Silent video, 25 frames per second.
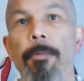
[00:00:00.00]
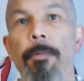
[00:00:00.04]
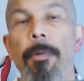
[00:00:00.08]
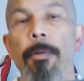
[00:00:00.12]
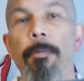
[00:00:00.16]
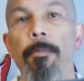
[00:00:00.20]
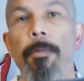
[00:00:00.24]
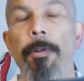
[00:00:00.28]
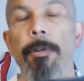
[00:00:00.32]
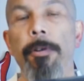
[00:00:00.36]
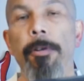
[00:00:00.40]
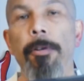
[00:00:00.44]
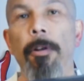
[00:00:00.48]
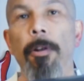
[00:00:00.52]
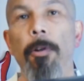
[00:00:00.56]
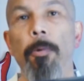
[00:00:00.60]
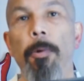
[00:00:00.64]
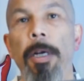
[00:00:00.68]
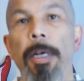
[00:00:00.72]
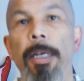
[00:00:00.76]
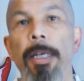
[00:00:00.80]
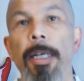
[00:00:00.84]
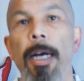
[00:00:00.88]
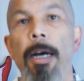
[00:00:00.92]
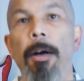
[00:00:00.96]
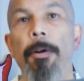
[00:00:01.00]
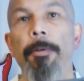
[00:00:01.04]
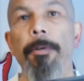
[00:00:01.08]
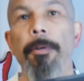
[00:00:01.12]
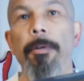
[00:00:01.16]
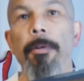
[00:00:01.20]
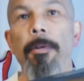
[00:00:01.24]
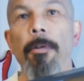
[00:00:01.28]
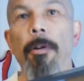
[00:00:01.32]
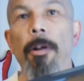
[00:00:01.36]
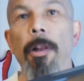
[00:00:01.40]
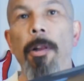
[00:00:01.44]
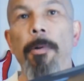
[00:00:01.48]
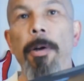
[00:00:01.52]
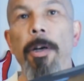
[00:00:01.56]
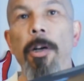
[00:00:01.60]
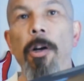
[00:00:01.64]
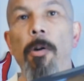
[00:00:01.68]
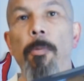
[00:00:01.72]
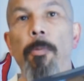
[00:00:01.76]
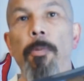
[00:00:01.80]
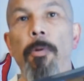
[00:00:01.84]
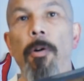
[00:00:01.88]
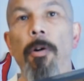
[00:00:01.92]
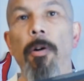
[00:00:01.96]
which is all the way down, all the way
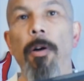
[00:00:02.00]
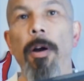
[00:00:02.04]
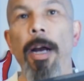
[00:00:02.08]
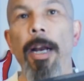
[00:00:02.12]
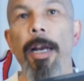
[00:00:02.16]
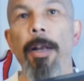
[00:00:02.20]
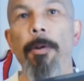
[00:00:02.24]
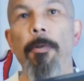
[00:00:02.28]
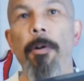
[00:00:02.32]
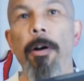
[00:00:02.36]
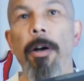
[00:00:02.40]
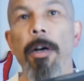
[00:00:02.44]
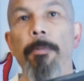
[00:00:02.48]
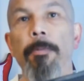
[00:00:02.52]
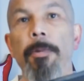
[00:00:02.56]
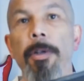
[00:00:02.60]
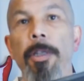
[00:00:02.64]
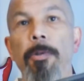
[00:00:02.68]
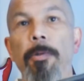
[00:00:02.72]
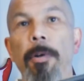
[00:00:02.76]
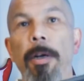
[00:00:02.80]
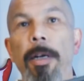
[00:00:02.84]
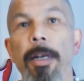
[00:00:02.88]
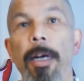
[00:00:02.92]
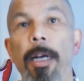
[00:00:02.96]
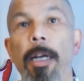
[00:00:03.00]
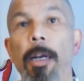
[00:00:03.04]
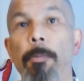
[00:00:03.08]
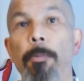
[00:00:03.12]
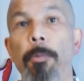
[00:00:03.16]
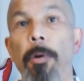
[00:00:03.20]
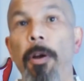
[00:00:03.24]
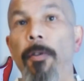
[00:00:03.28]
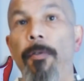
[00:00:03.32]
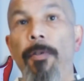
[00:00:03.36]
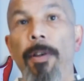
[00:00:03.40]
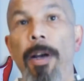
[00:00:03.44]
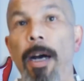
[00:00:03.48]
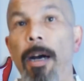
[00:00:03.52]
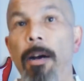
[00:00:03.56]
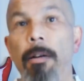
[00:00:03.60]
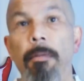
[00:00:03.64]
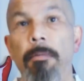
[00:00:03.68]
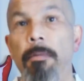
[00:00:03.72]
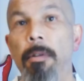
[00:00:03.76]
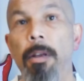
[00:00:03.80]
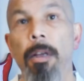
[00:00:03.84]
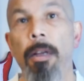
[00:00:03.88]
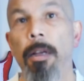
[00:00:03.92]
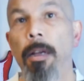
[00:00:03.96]
up, or anywhere in between, I can move that
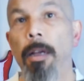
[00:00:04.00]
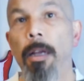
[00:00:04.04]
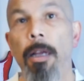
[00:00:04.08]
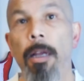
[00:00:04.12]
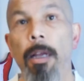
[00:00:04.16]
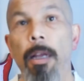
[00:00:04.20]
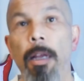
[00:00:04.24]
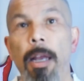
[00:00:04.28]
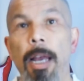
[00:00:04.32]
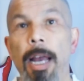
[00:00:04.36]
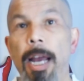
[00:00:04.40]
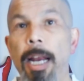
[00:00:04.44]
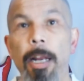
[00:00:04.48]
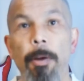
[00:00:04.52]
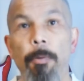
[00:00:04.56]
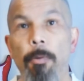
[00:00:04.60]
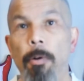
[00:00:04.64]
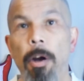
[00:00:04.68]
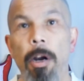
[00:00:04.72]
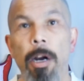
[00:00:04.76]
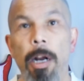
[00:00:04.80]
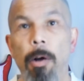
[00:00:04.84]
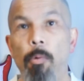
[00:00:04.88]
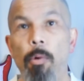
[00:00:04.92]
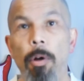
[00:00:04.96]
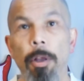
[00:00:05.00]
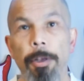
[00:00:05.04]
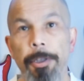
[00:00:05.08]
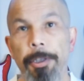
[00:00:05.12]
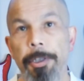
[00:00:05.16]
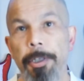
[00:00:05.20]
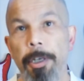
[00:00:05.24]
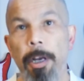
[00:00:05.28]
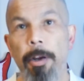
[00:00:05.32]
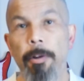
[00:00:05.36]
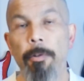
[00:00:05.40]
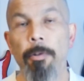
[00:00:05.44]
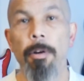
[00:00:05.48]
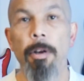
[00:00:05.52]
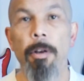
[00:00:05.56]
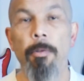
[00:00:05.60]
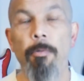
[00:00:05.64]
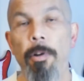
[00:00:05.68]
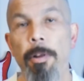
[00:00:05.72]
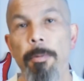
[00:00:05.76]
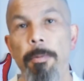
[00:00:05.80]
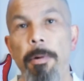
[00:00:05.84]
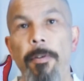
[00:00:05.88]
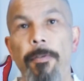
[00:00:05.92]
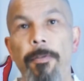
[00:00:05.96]
anywhere I want to
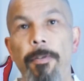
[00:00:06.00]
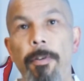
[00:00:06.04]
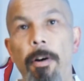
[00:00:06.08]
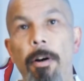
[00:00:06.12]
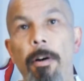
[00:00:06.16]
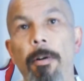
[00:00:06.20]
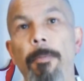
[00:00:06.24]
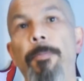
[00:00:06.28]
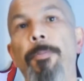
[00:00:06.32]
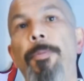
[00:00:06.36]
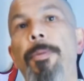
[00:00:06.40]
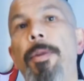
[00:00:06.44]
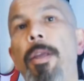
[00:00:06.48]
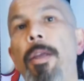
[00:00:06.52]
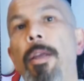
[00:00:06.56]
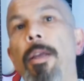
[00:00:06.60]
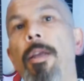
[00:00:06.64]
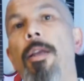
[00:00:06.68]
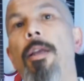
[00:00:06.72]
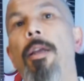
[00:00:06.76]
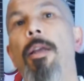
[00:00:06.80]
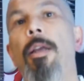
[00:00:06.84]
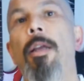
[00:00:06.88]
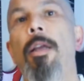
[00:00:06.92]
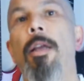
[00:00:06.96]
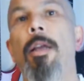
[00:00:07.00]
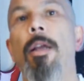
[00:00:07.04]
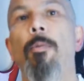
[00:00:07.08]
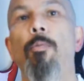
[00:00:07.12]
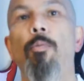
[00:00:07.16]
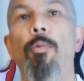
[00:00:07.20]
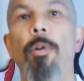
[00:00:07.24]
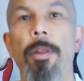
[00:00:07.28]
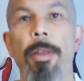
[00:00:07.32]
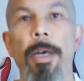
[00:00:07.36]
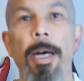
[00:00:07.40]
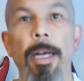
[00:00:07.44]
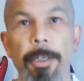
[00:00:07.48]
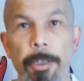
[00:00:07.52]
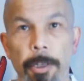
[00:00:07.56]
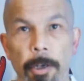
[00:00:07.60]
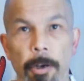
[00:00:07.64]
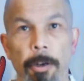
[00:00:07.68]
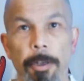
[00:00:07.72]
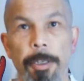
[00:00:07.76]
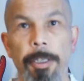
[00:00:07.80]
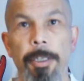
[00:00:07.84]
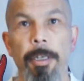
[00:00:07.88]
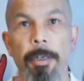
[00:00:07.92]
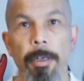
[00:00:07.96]
with my foot. What that
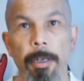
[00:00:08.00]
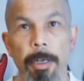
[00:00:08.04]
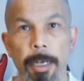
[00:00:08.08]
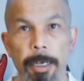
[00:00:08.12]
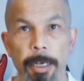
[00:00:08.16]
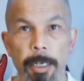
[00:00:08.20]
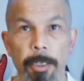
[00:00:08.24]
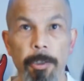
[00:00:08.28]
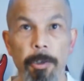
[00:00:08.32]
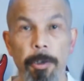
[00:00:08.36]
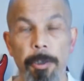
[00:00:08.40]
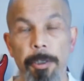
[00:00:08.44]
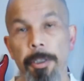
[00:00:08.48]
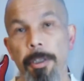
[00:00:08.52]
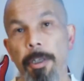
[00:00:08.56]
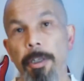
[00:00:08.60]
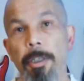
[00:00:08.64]
does, it adjusts the